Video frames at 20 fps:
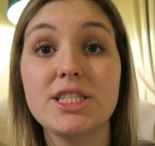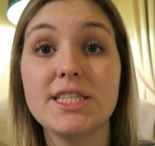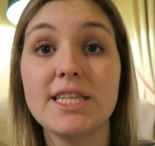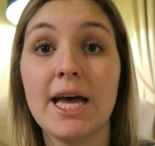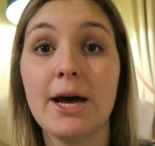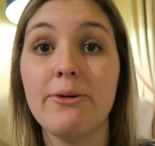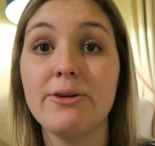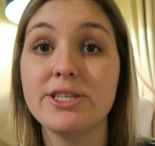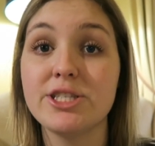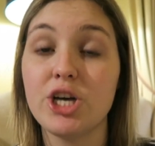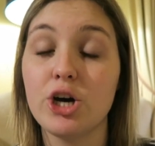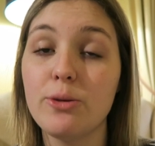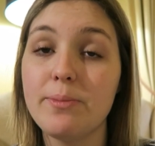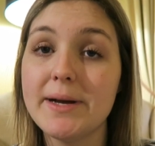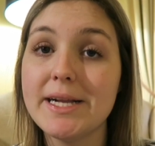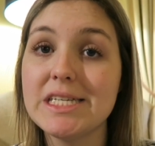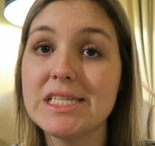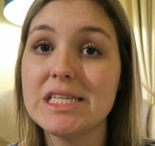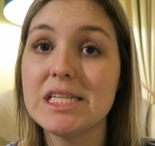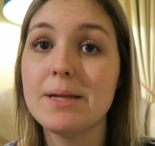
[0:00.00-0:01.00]
that was
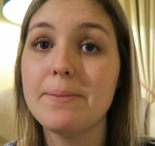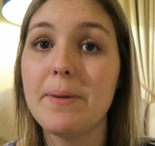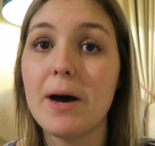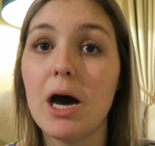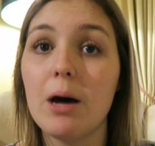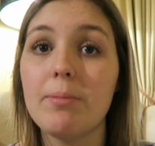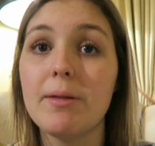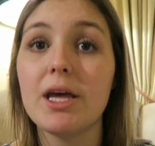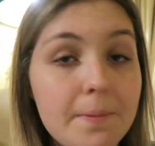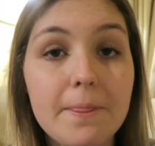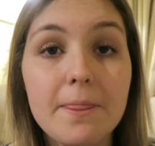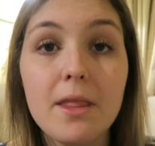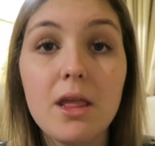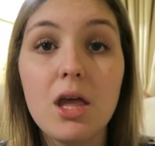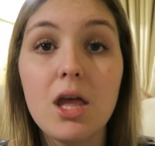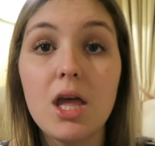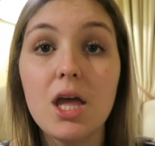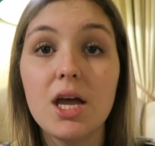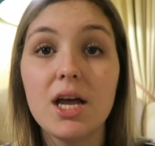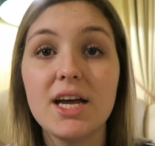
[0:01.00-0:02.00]
open to the public
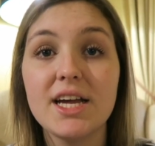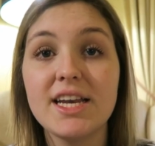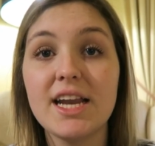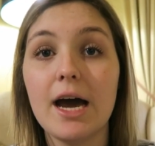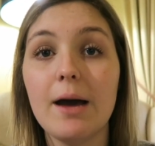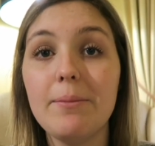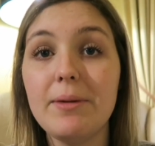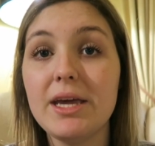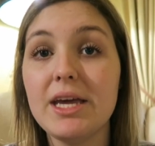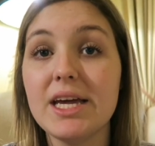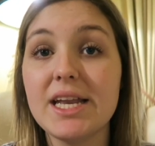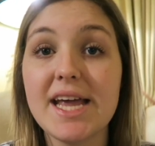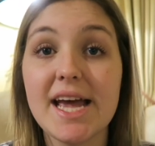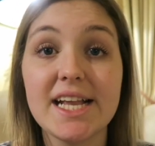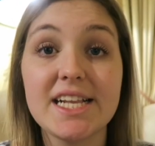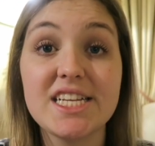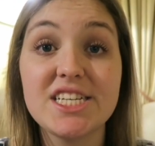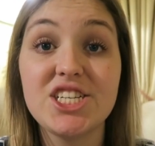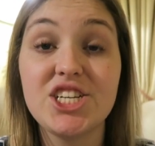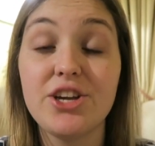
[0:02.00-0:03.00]
could not be
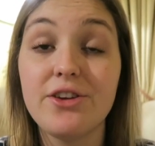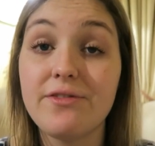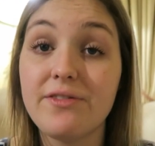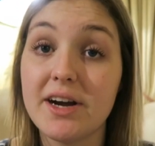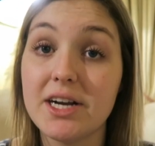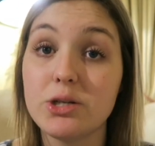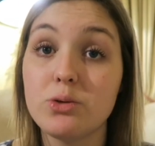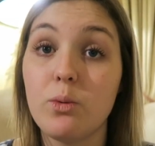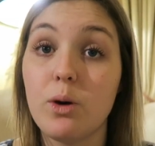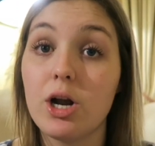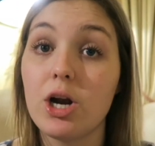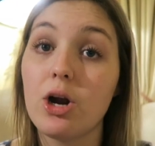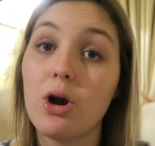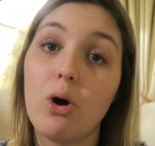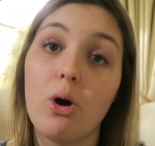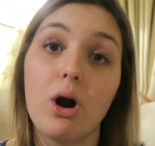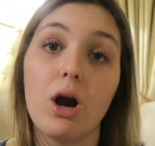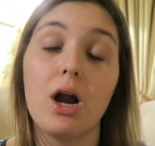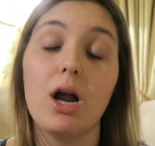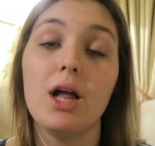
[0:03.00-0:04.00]
connected to fresh water
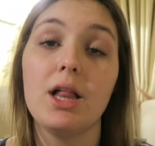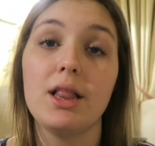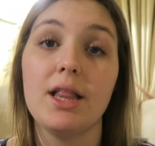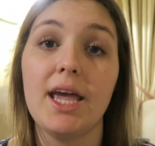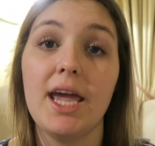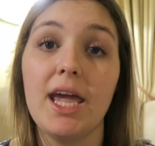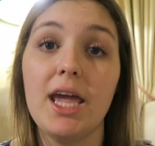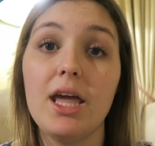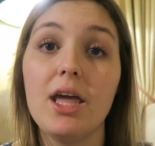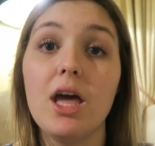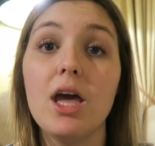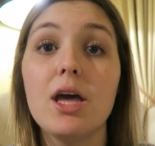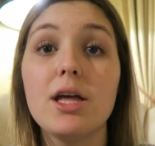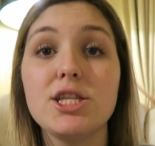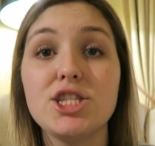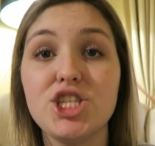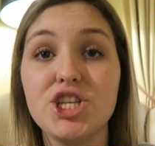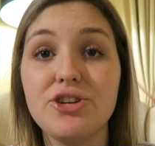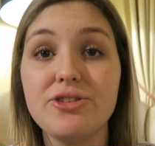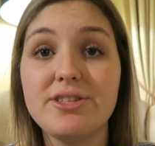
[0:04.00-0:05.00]
or a lake
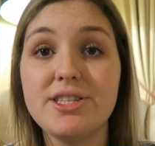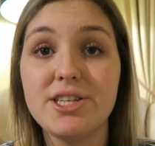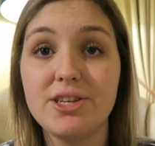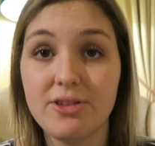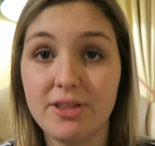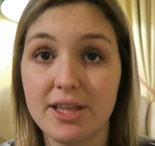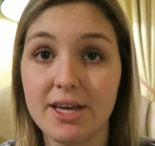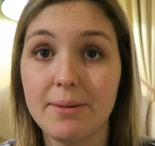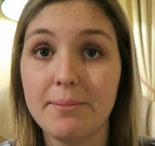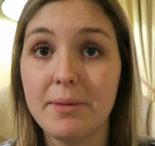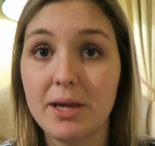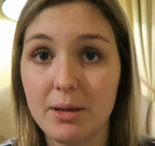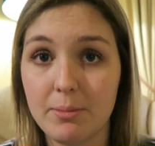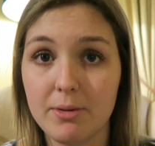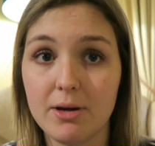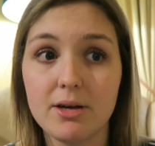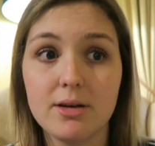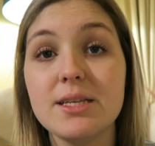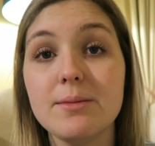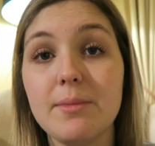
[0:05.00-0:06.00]
due to the
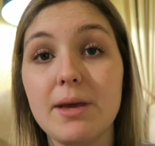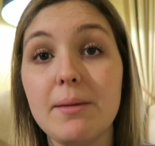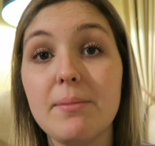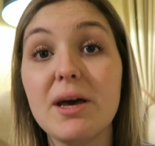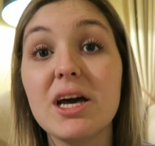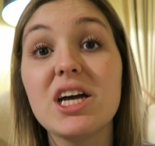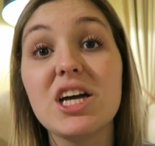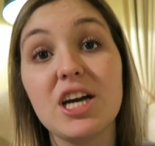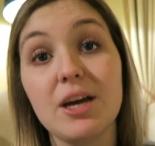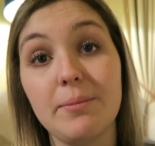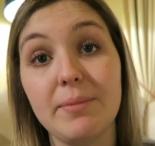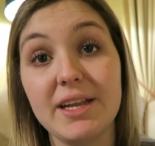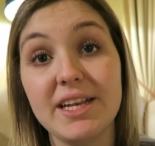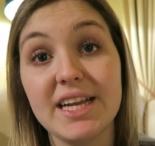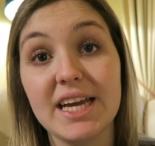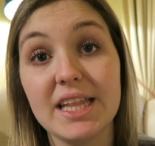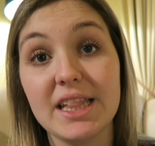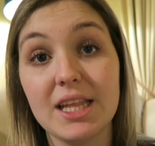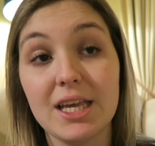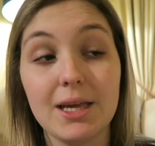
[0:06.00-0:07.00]
amoeba. This amoeba could be
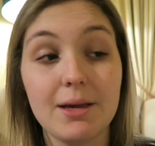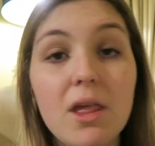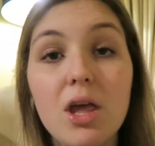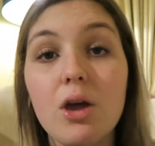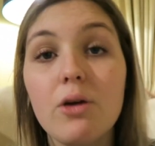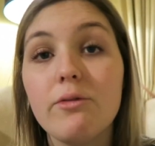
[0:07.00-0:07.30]
deadly.